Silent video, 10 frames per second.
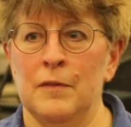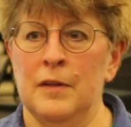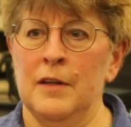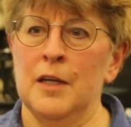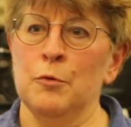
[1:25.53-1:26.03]

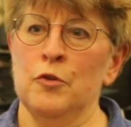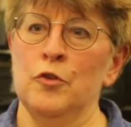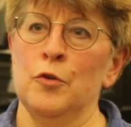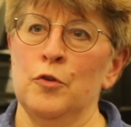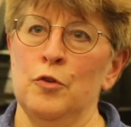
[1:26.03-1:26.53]
enables
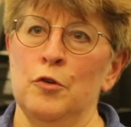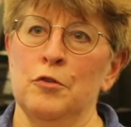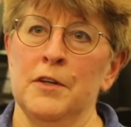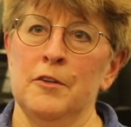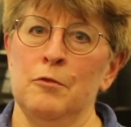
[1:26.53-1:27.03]
you to
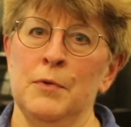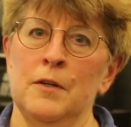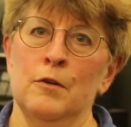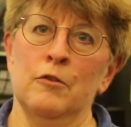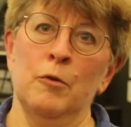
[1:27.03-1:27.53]
transmit
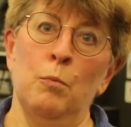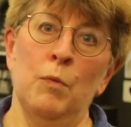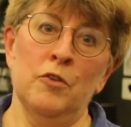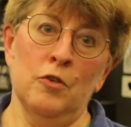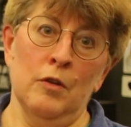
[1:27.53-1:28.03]
it over
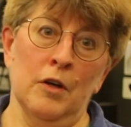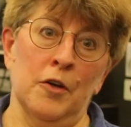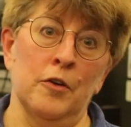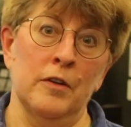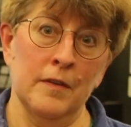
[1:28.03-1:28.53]
much
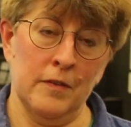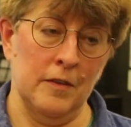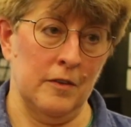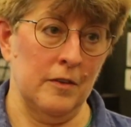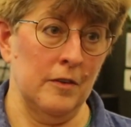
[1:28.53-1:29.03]
longer
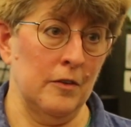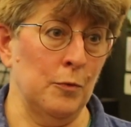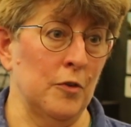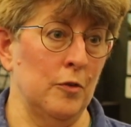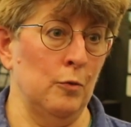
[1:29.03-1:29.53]
distances, which is